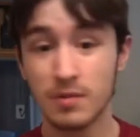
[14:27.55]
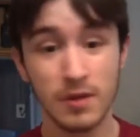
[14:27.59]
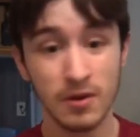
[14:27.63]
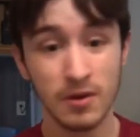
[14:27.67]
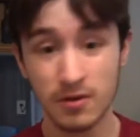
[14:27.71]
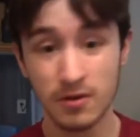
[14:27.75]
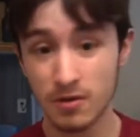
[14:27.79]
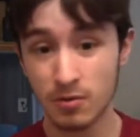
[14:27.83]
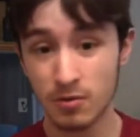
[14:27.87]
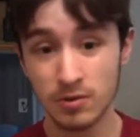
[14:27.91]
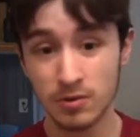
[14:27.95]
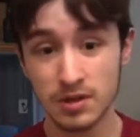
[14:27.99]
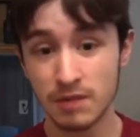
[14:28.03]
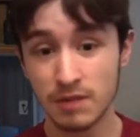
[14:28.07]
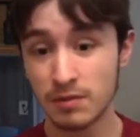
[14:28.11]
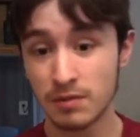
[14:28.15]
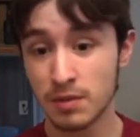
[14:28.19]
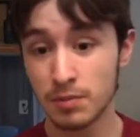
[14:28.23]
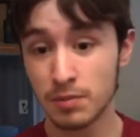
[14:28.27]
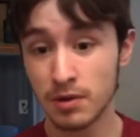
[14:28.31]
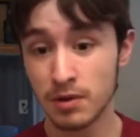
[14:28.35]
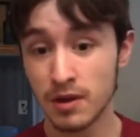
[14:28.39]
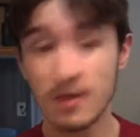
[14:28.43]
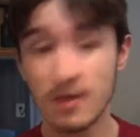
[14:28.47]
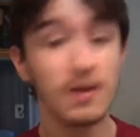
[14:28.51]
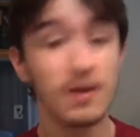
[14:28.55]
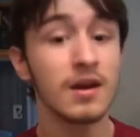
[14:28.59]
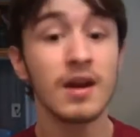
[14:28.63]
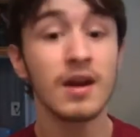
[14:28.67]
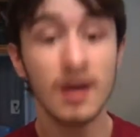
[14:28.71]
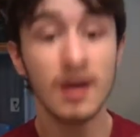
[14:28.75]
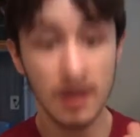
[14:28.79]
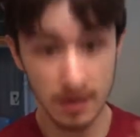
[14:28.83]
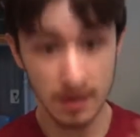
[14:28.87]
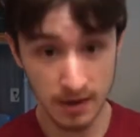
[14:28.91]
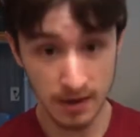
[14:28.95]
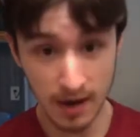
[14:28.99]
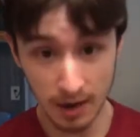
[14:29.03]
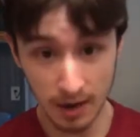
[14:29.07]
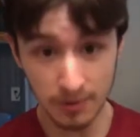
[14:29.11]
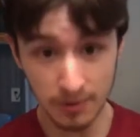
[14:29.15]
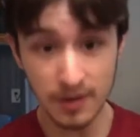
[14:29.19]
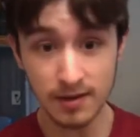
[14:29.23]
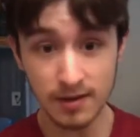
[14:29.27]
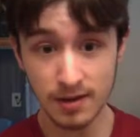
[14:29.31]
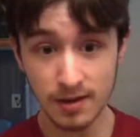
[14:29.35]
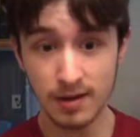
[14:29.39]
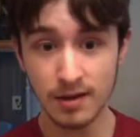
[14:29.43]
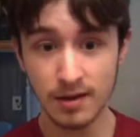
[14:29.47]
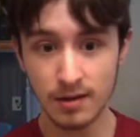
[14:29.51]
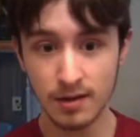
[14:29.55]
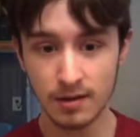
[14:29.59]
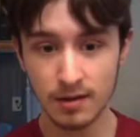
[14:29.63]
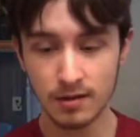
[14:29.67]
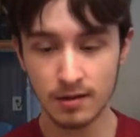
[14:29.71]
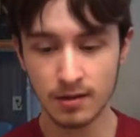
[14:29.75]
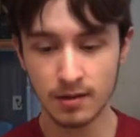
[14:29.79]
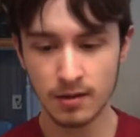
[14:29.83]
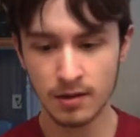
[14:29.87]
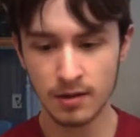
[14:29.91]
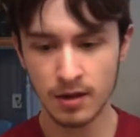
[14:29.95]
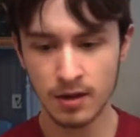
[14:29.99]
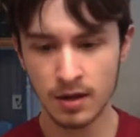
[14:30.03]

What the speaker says: America was able to play. Now they can.